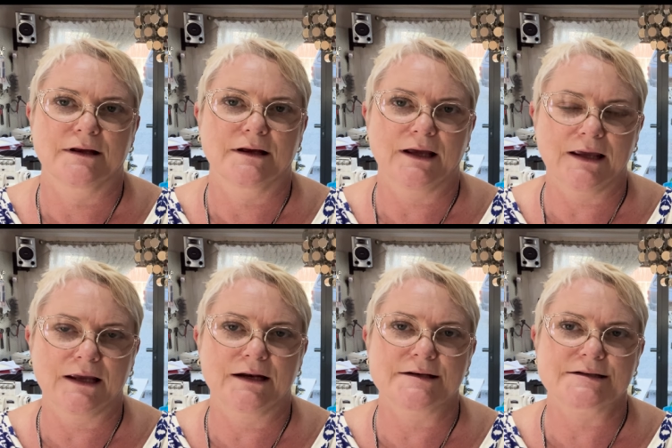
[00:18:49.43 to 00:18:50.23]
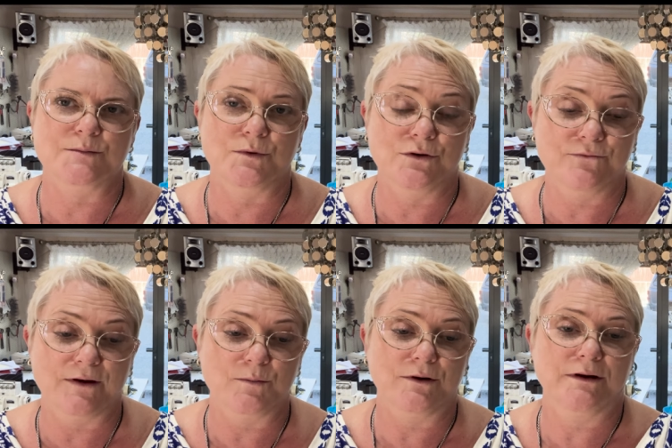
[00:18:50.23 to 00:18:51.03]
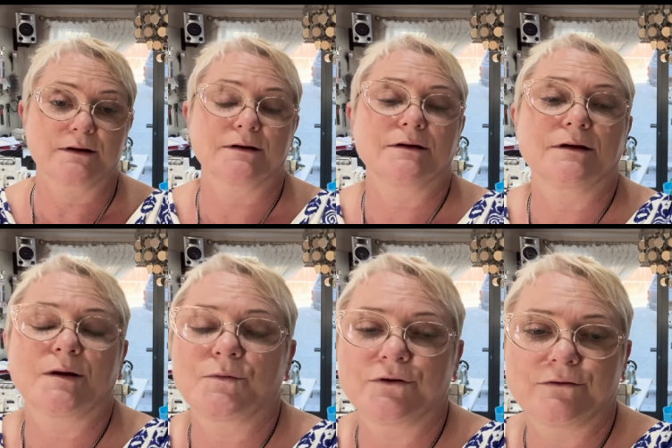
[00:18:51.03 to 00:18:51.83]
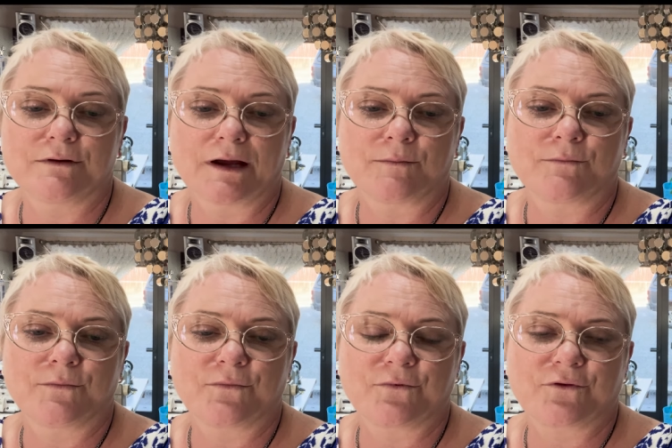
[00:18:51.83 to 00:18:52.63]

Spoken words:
Again, it's a Mood fabric, a Mood haven't